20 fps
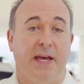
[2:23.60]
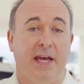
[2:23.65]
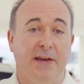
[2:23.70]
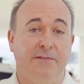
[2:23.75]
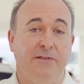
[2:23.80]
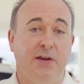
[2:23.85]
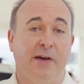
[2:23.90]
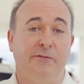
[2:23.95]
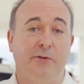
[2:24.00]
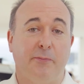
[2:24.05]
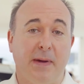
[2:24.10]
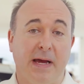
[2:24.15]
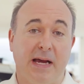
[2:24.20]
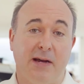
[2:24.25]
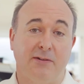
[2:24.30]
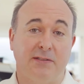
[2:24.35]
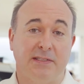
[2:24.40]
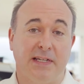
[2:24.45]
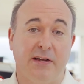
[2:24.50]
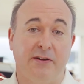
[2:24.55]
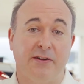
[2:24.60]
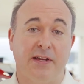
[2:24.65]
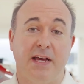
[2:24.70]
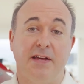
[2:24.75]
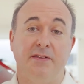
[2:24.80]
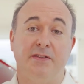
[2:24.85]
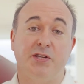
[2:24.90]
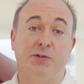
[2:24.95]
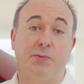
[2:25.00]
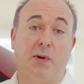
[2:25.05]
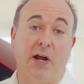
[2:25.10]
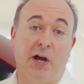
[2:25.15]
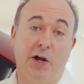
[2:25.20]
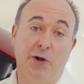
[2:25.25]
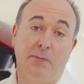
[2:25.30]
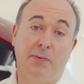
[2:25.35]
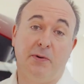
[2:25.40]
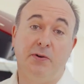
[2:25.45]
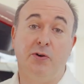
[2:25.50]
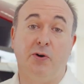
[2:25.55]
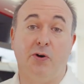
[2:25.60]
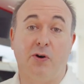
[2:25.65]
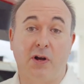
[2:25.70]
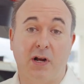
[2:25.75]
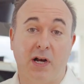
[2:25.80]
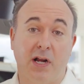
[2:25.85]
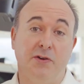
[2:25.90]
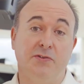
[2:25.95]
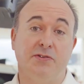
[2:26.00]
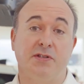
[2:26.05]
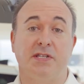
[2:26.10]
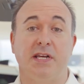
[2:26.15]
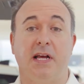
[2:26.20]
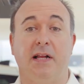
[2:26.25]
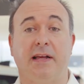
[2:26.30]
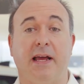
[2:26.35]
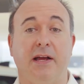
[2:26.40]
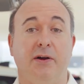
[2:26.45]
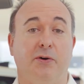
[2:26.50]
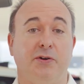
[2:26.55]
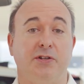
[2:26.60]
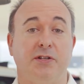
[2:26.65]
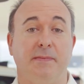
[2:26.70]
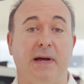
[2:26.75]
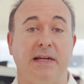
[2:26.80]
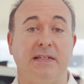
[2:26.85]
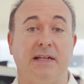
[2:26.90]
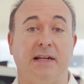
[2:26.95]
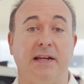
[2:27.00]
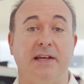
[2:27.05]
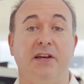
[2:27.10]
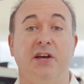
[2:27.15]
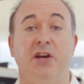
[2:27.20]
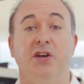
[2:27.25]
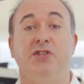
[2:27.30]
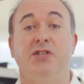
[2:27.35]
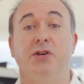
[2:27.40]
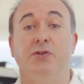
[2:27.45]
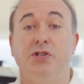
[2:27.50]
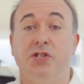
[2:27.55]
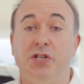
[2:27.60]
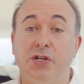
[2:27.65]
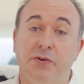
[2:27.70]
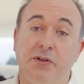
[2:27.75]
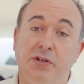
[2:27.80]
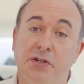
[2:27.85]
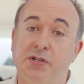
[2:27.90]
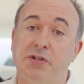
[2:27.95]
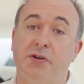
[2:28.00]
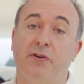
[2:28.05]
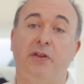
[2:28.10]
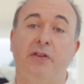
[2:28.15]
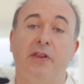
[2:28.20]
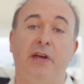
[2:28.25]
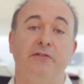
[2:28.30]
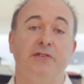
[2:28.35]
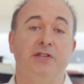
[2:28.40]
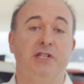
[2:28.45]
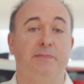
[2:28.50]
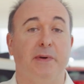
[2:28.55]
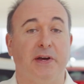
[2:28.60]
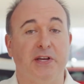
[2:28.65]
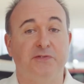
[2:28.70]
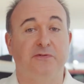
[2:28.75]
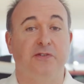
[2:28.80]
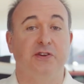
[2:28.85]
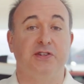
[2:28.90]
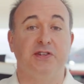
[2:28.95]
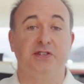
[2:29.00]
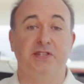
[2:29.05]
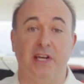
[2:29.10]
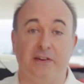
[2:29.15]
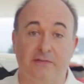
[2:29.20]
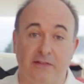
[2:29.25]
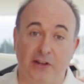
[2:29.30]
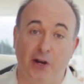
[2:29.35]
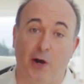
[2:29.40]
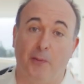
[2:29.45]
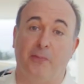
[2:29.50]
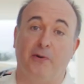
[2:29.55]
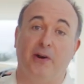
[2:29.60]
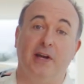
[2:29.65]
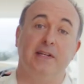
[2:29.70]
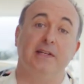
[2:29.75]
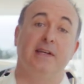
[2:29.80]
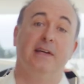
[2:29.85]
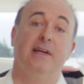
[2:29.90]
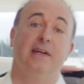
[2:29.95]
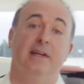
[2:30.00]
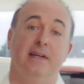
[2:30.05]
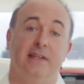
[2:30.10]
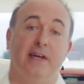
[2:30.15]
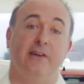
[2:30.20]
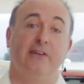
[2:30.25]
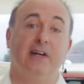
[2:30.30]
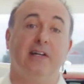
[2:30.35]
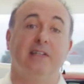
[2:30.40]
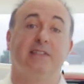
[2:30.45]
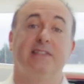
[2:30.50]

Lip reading: If you have a powered tailgate, this will open or close the tailgate automatically, so do ensure that there is space for it to safely operate. There are